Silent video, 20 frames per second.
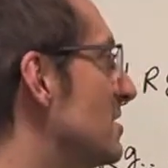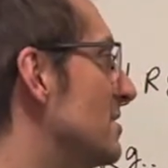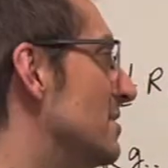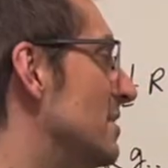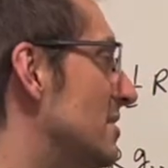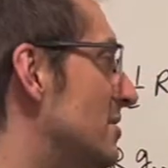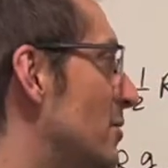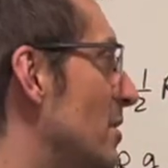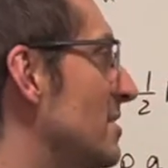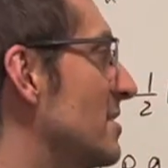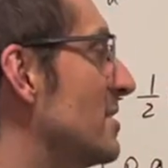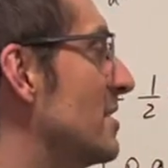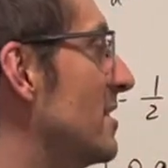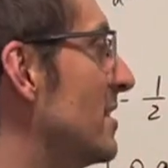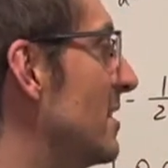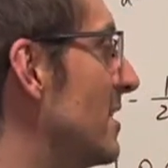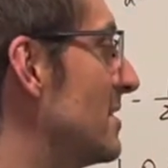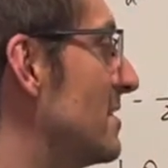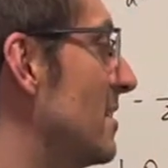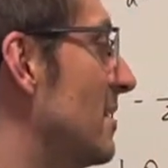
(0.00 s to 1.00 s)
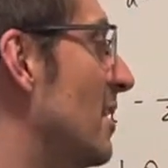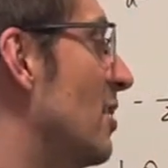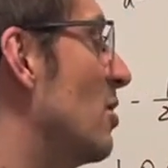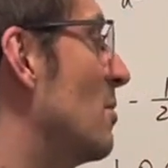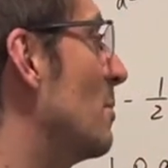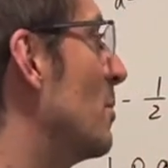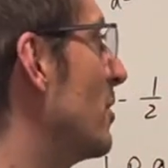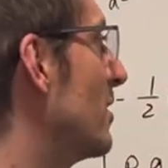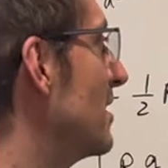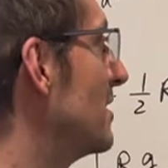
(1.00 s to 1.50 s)
the stationary density,
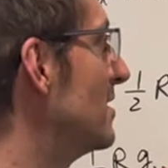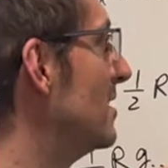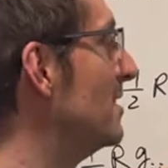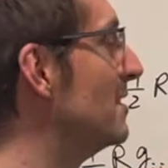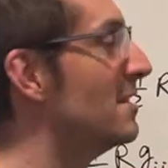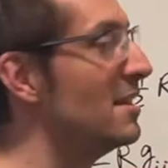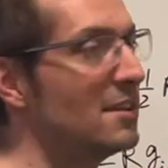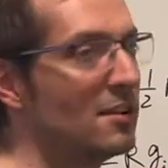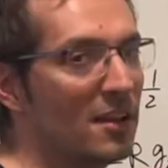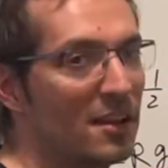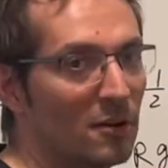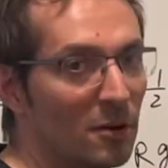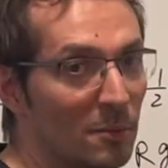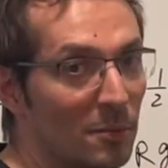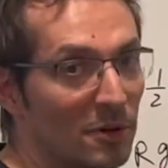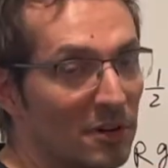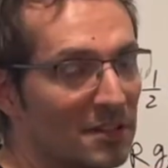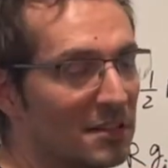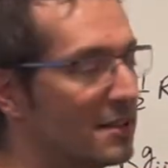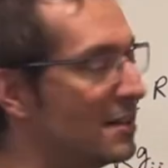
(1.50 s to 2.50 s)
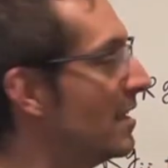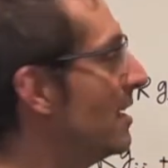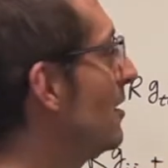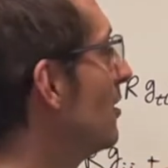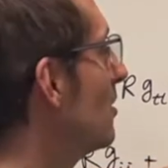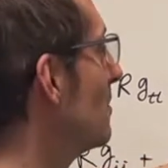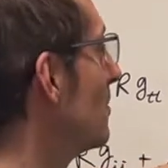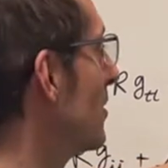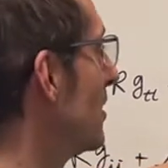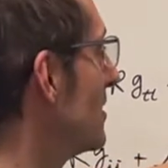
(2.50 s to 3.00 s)
component TT,
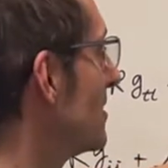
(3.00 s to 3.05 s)
component